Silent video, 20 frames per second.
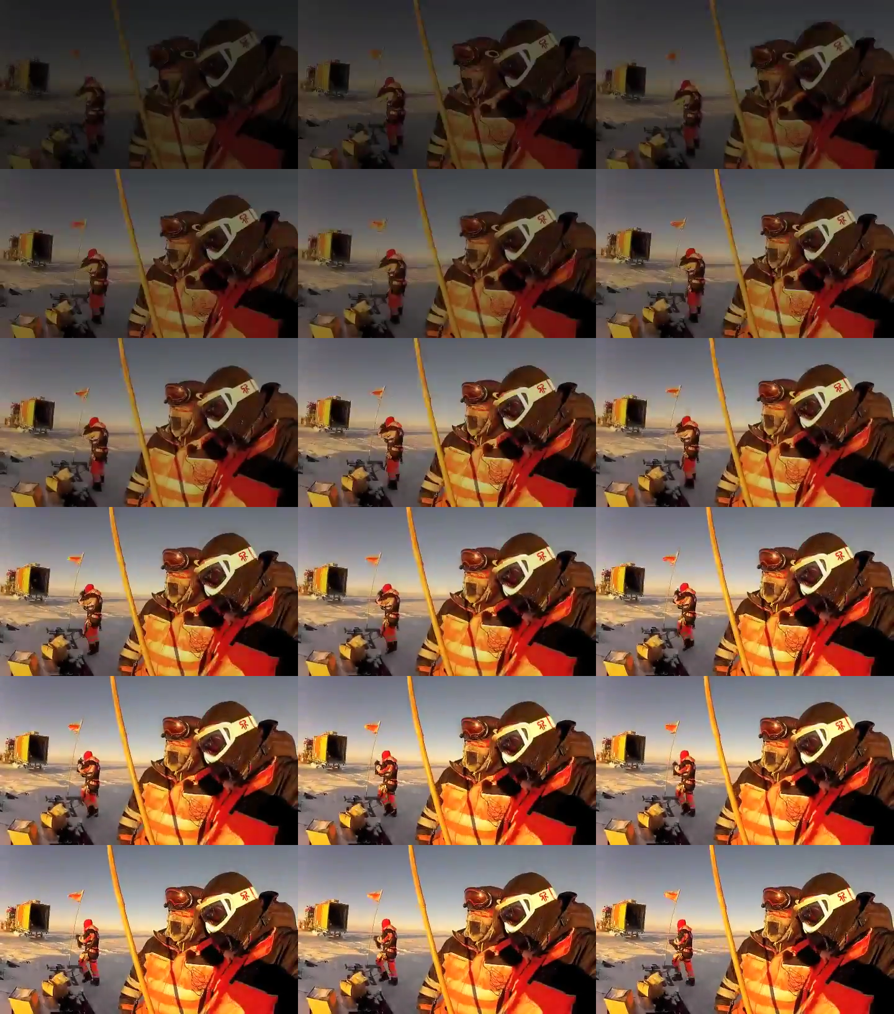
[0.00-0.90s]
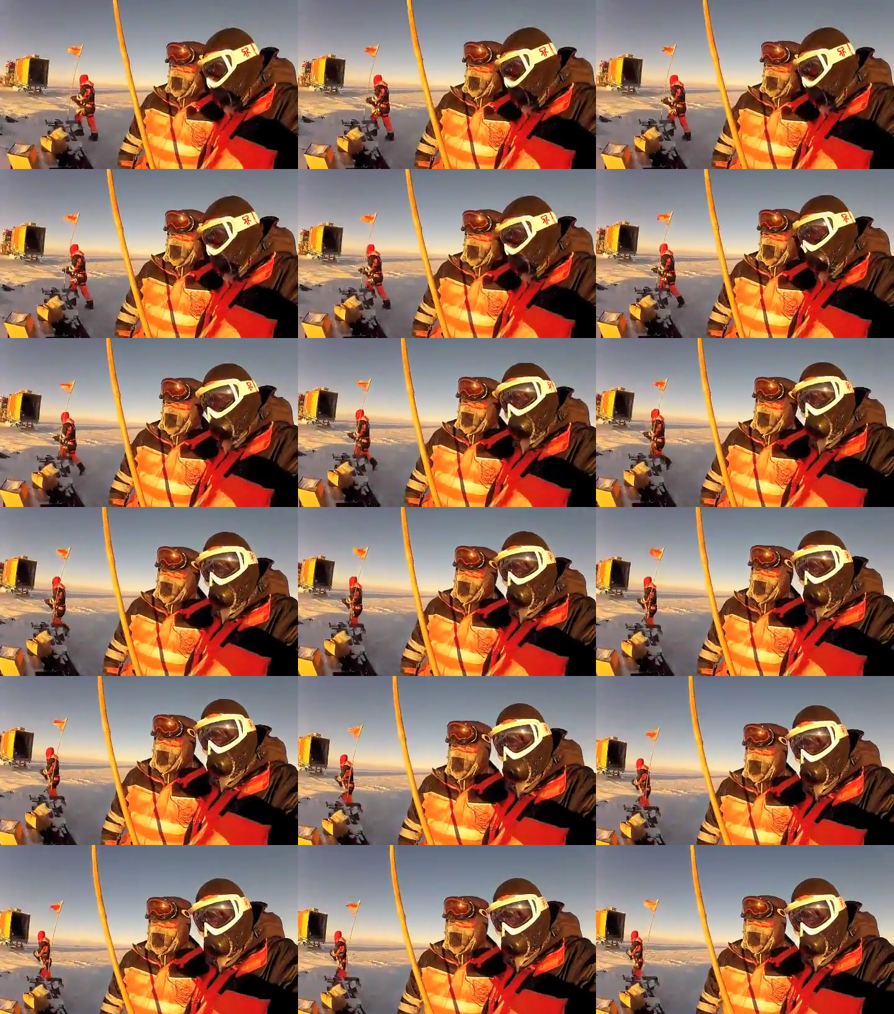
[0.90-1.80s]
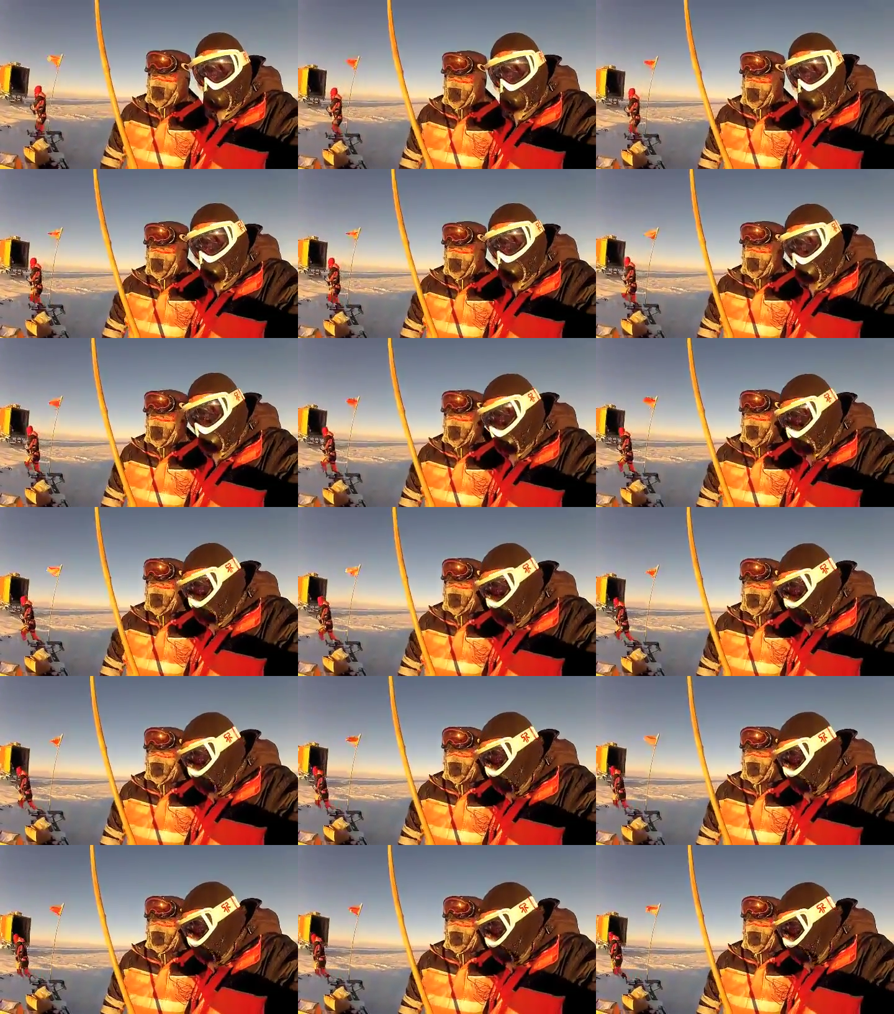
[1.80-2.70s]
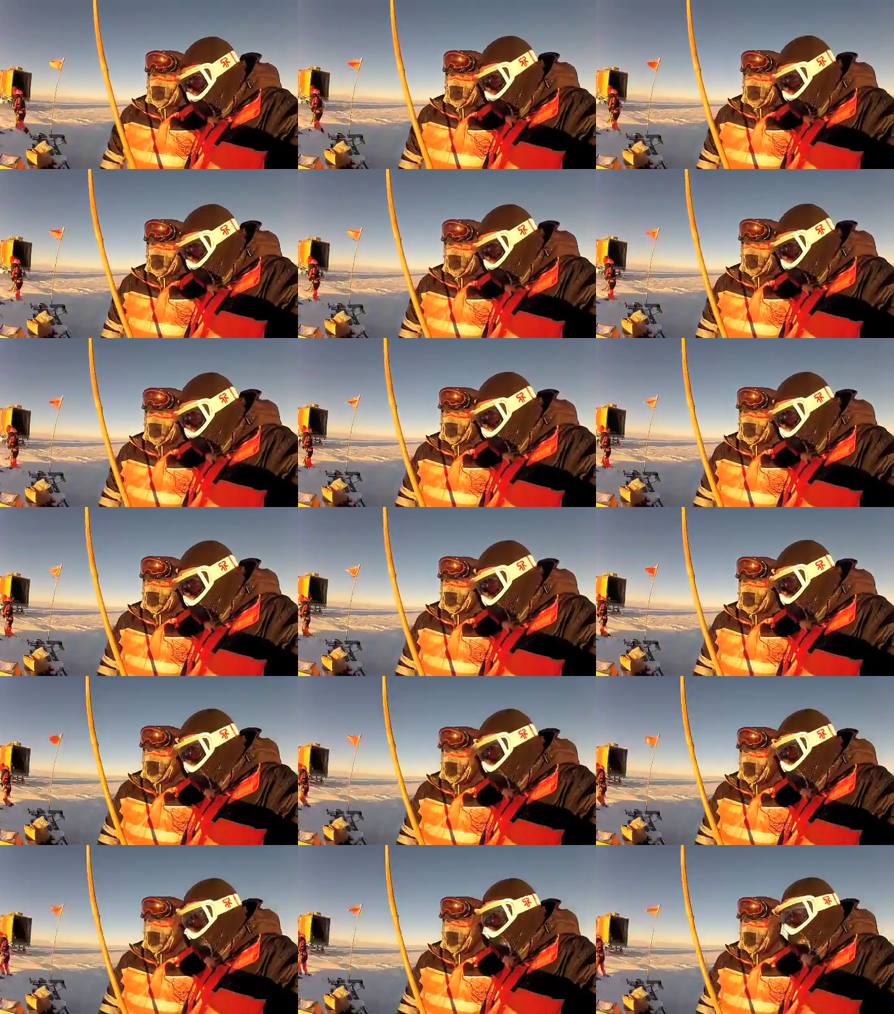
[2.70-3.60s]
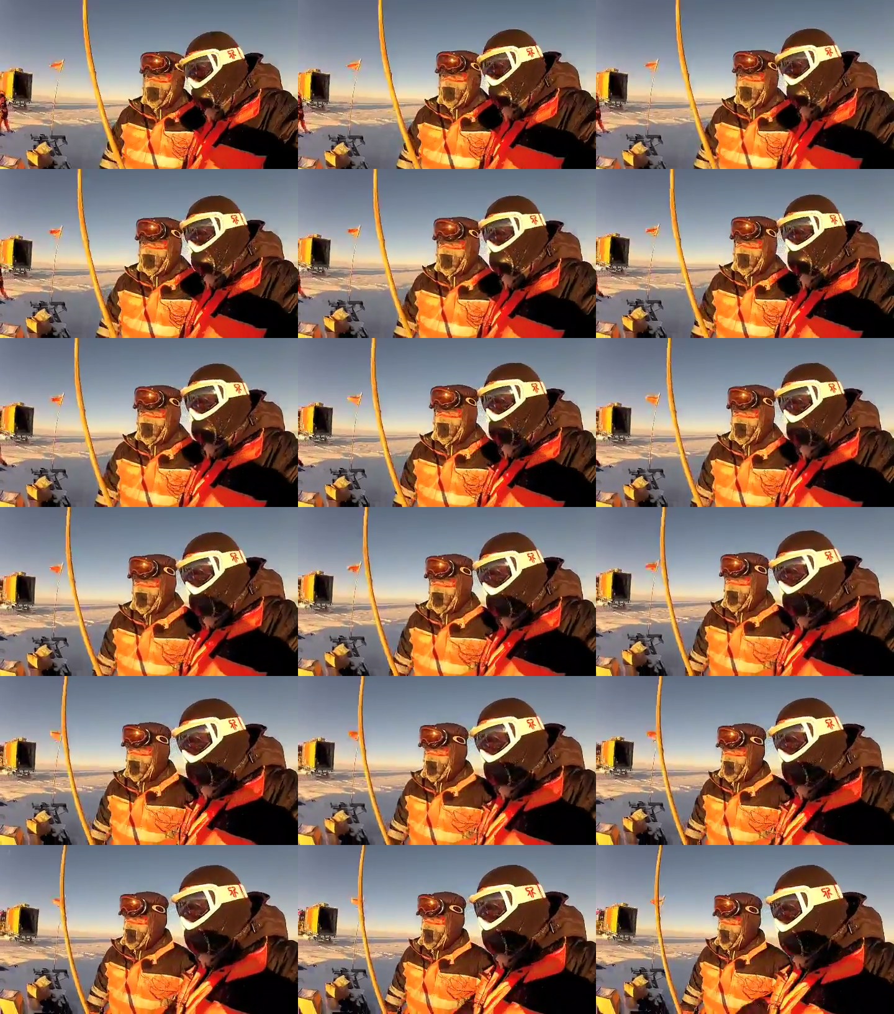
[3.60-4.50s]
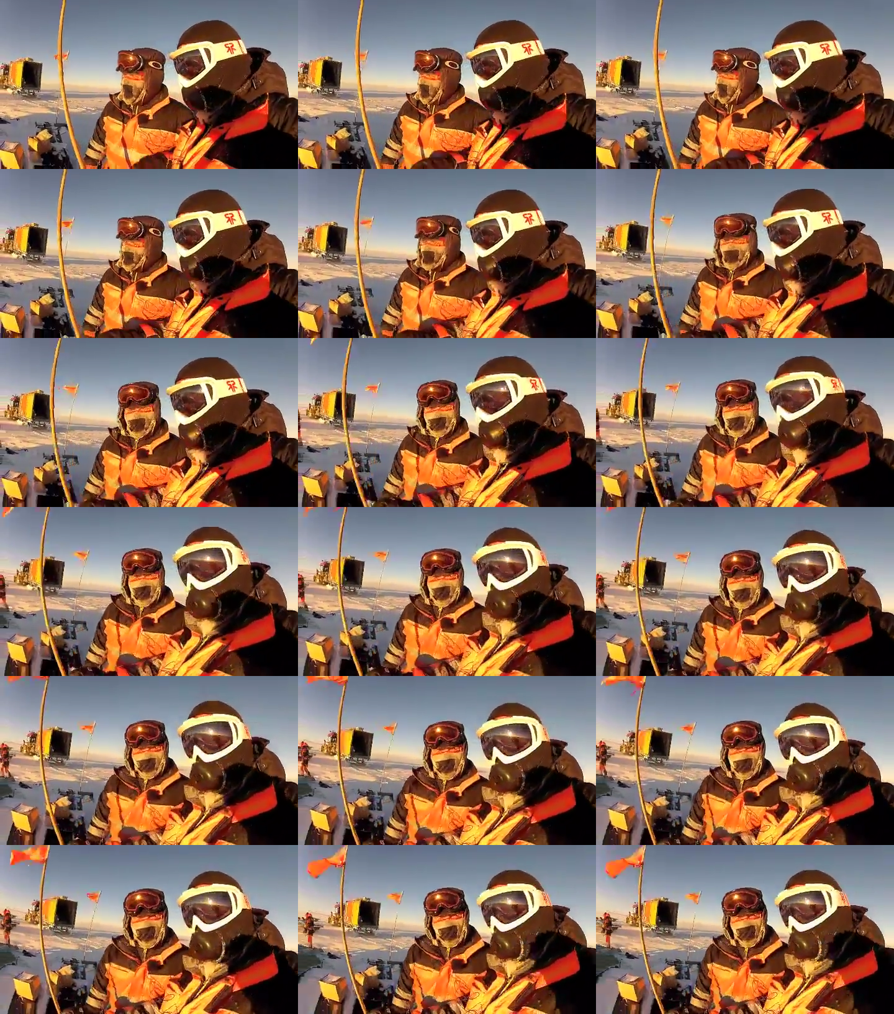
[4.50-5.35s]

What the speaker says: No face is visible, so there are no lips to read.